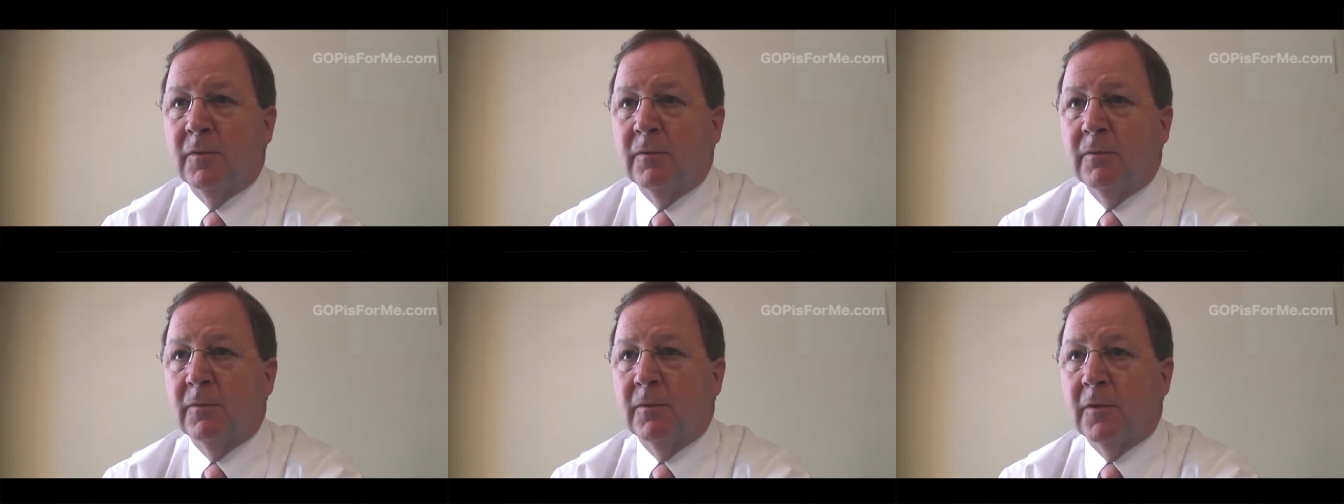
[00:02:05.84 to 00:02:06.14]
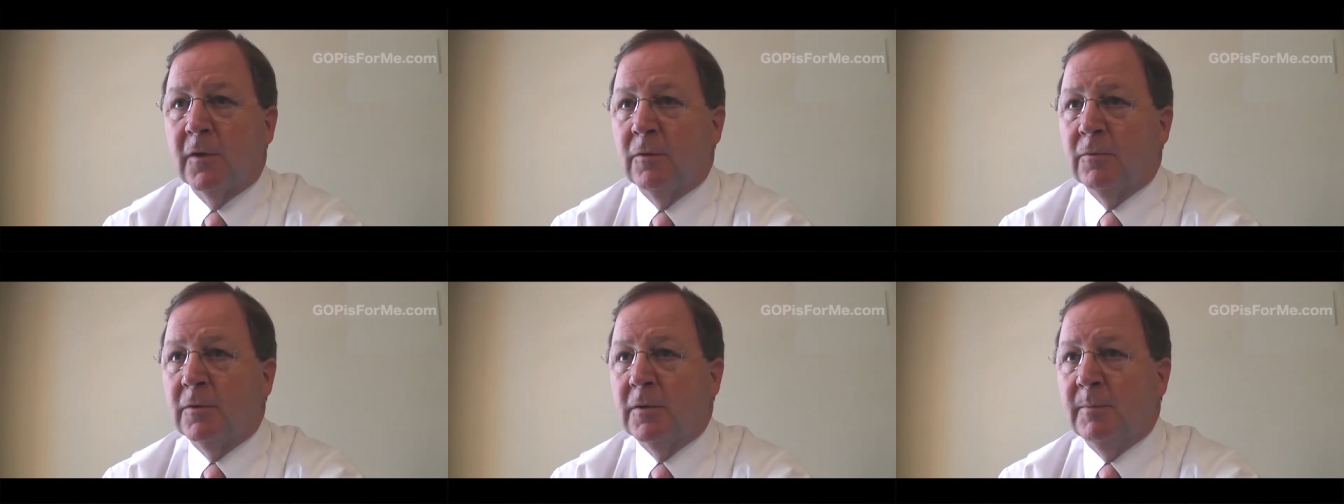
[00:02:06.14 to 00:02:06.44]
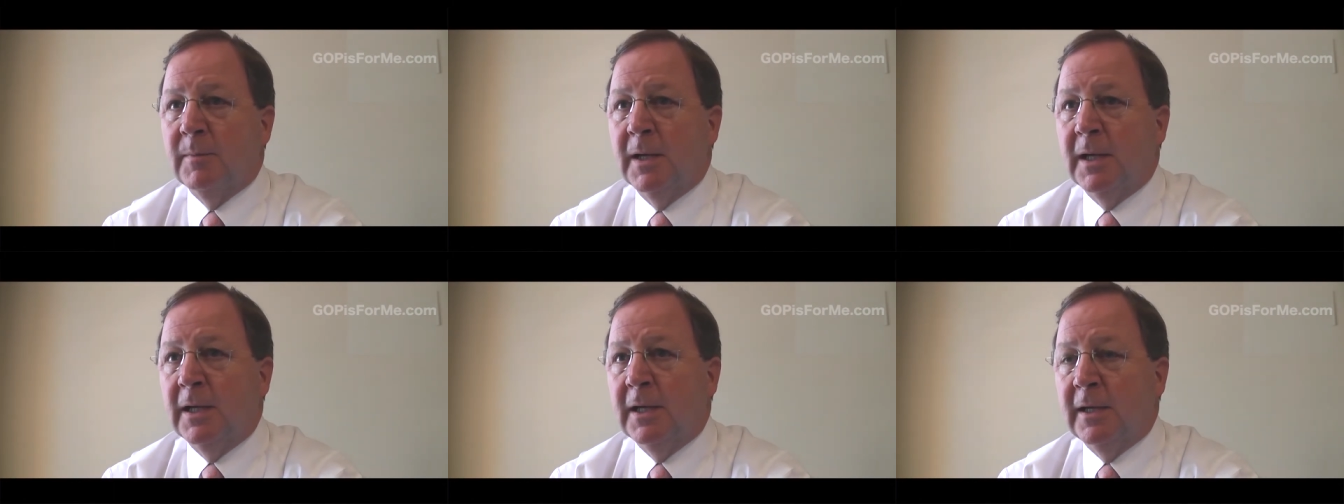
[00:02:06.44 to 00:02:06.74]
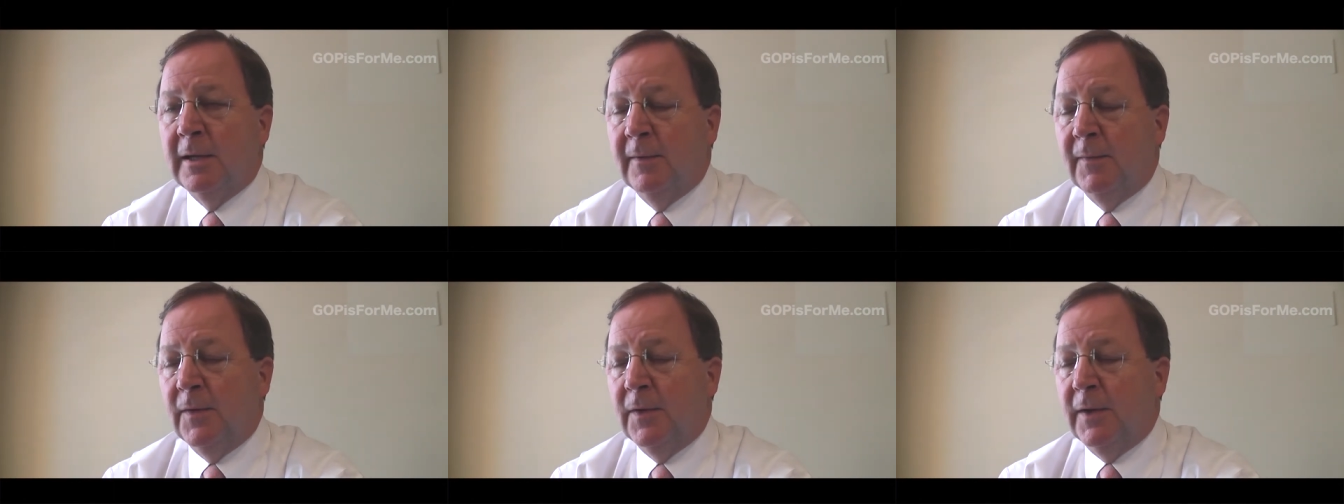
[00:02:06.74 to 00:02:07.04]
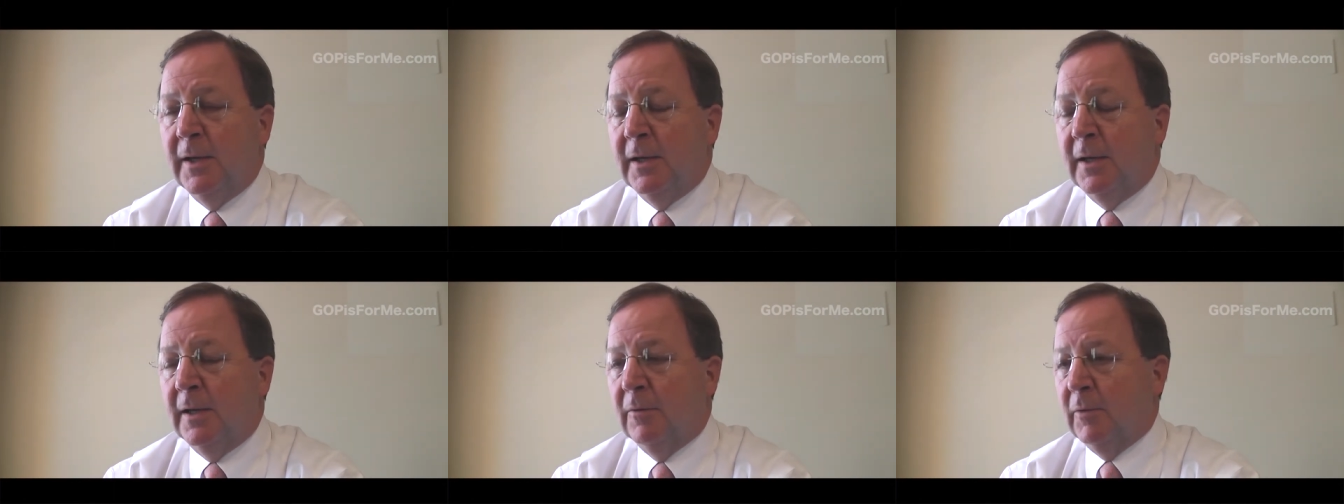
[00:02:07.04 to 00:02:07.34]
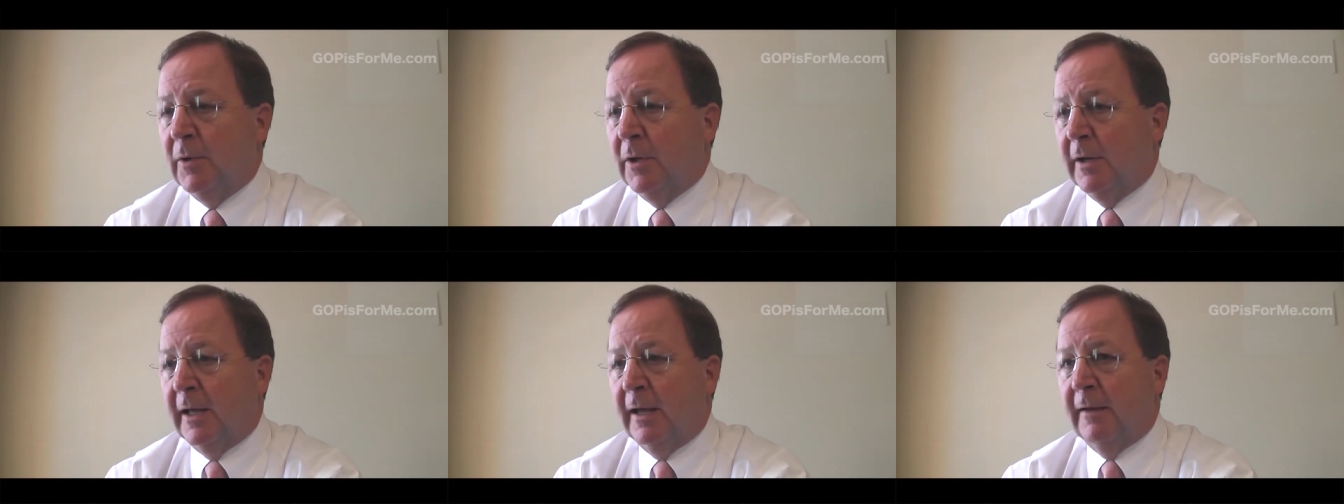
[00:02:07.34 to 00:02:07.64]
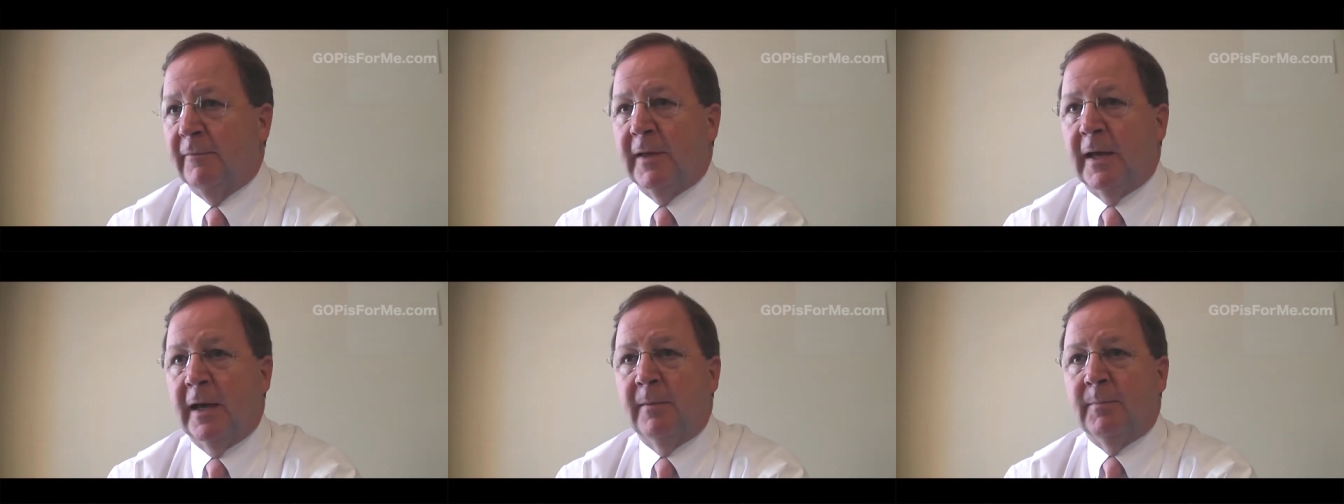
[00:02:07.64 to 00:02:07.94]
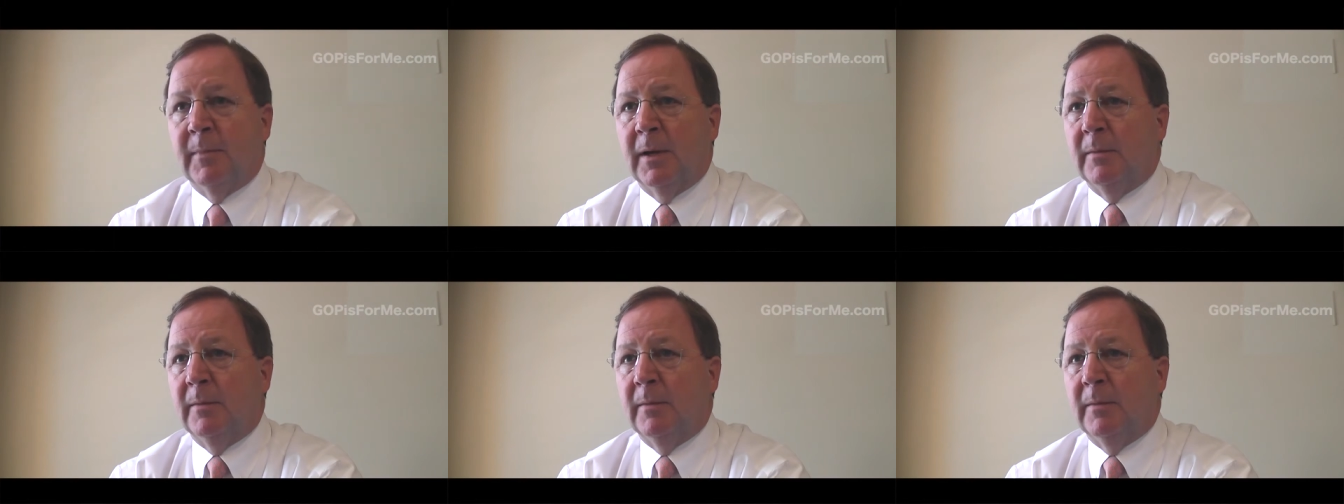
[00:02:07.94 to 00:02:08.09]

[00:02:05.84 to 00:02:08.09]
Mm-hmm. So to me, we ought to have that,